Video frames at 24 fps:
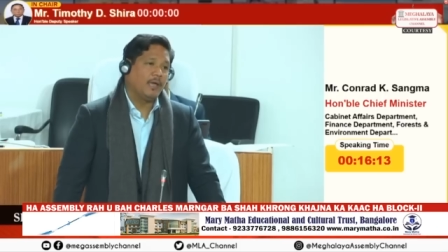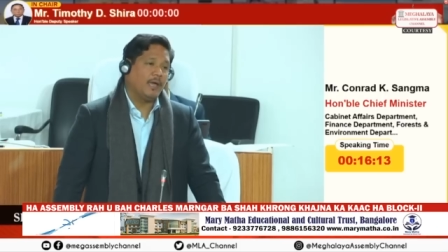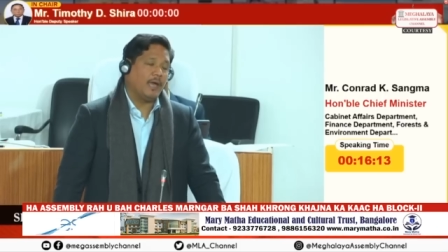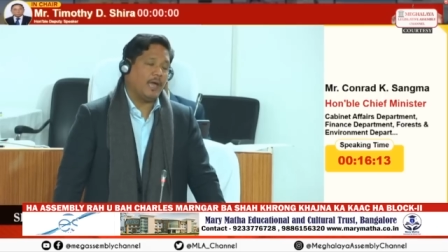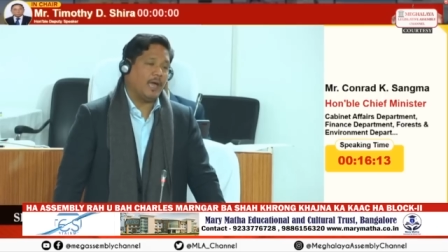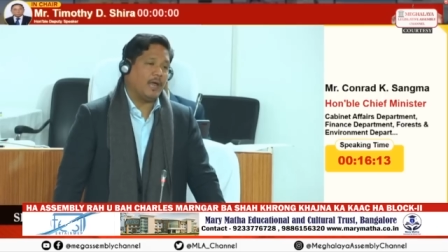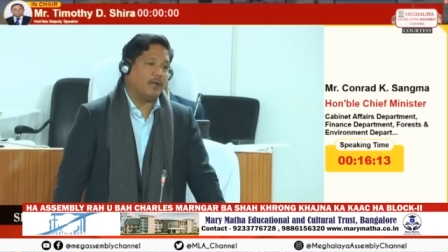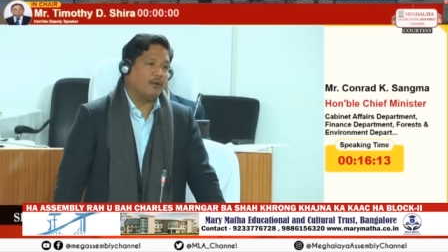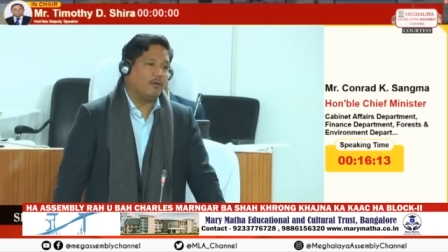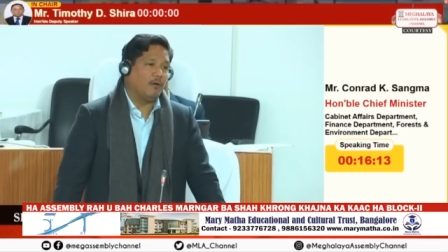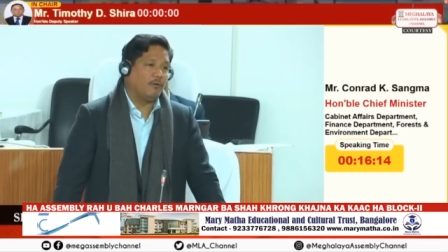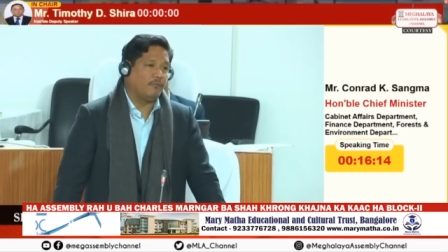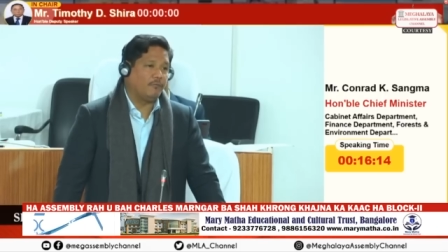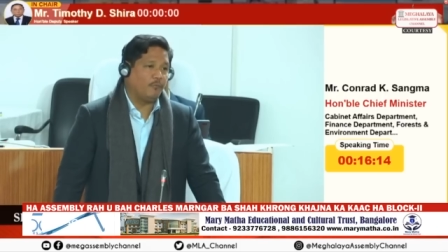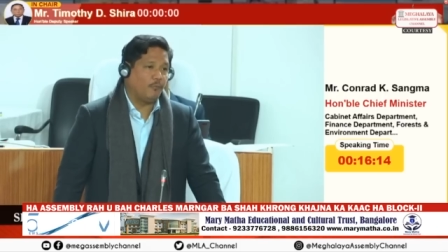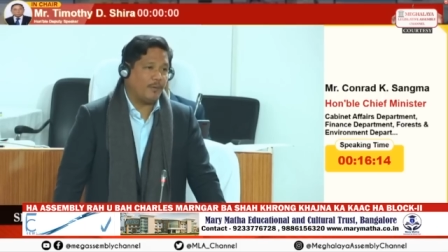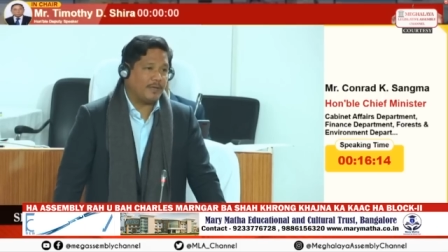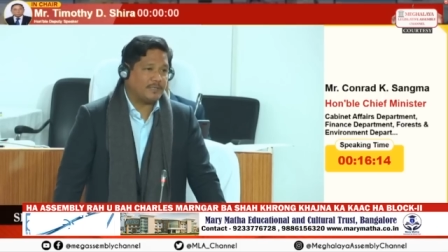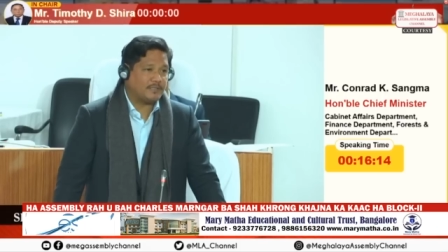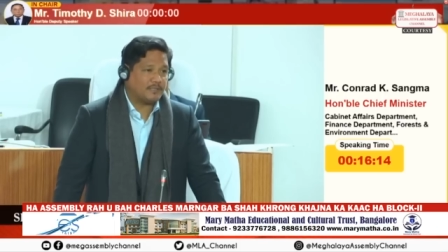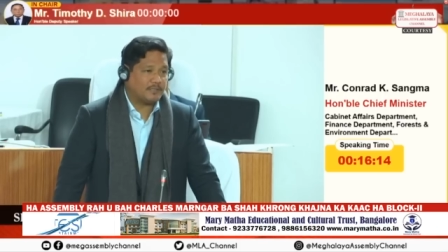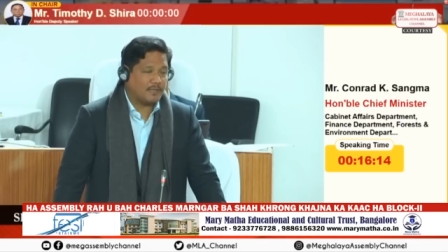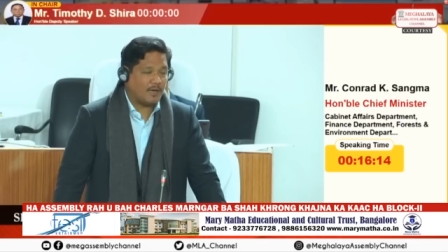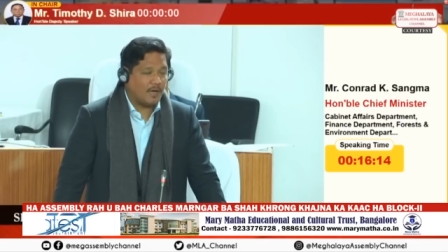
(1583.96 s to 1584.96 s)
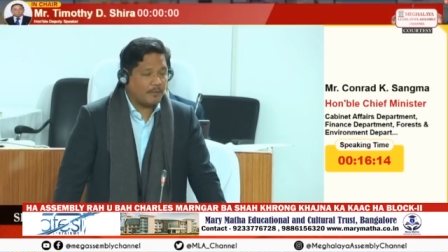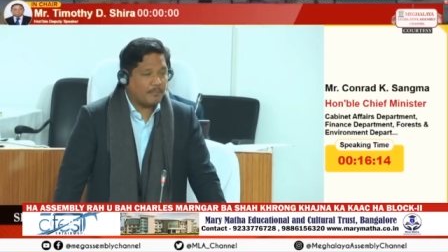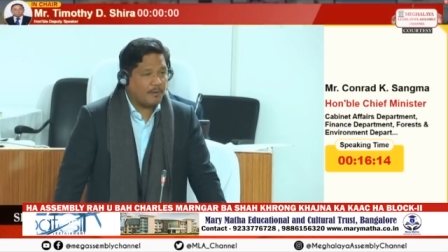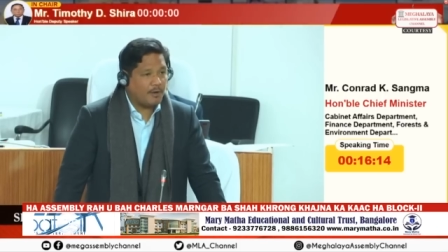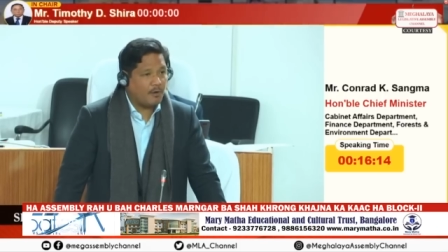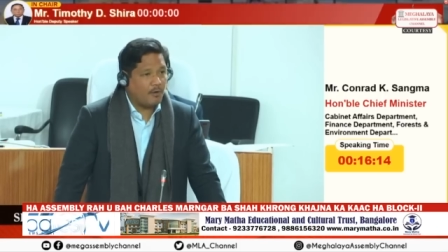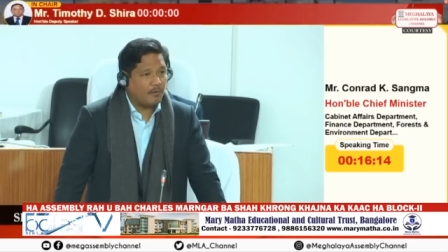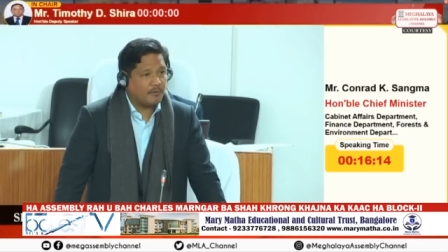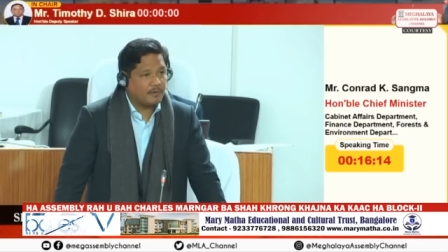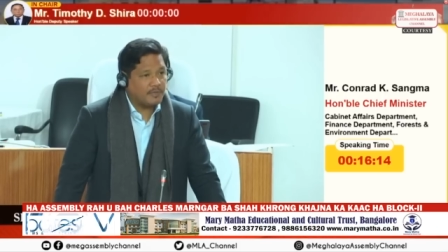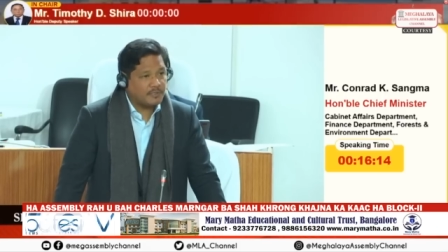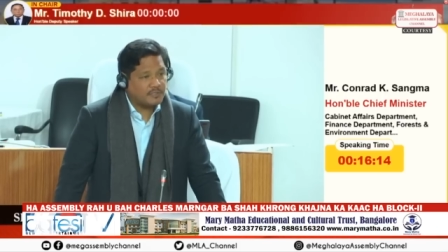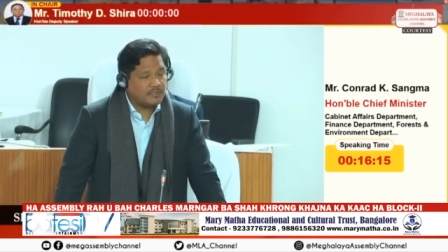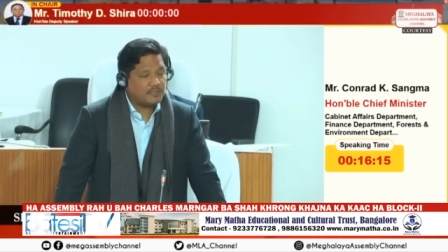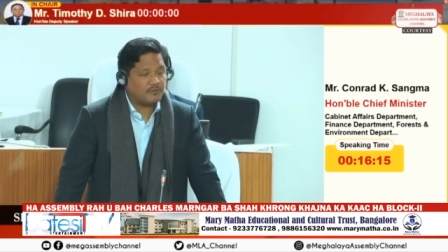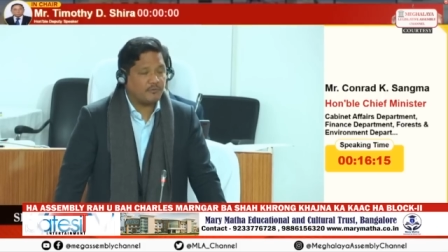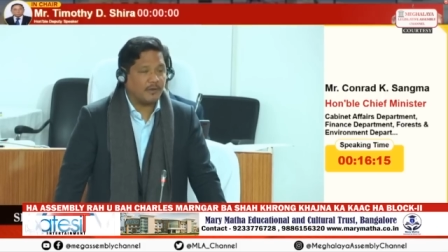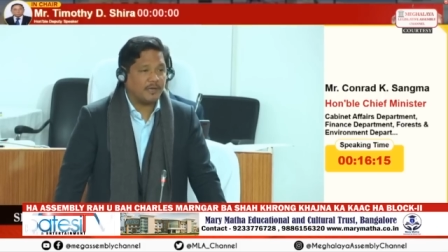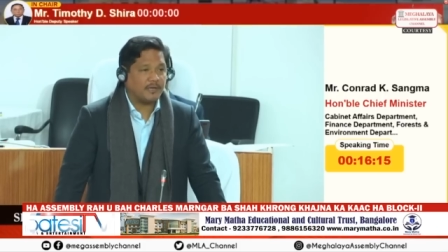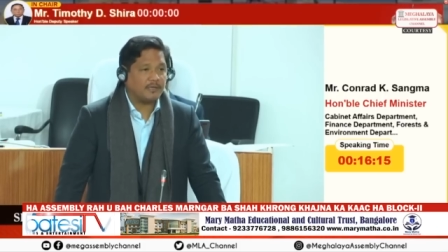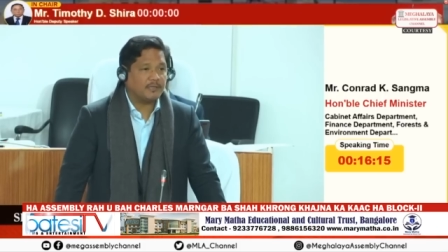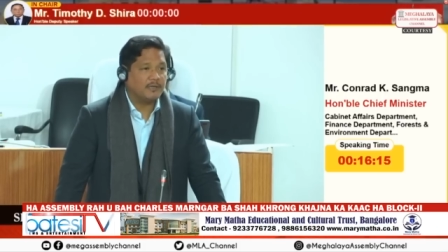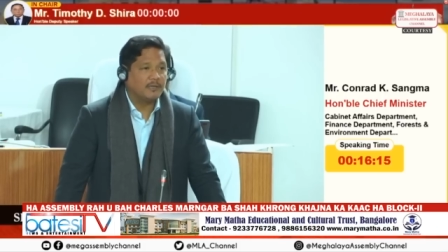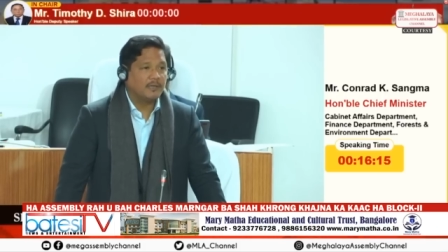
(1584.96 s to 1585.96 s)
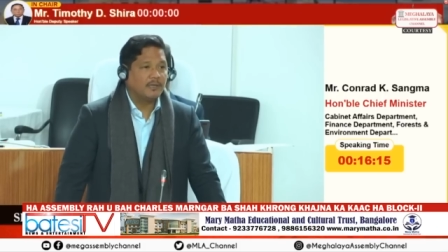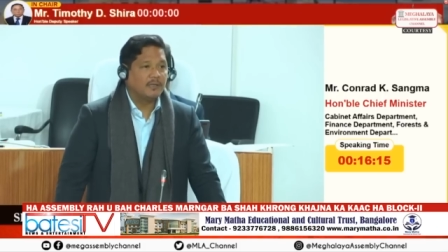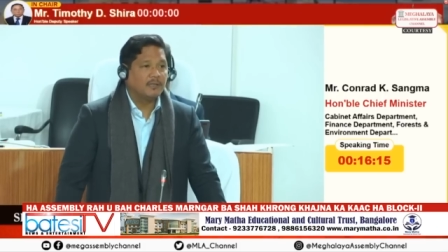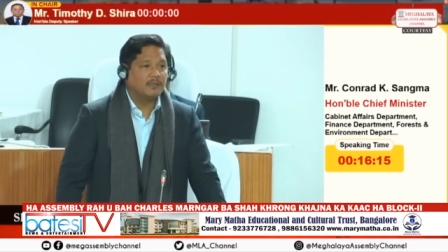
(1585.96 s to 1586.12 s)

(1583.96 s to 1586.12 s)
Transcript: and of West Karbialong District,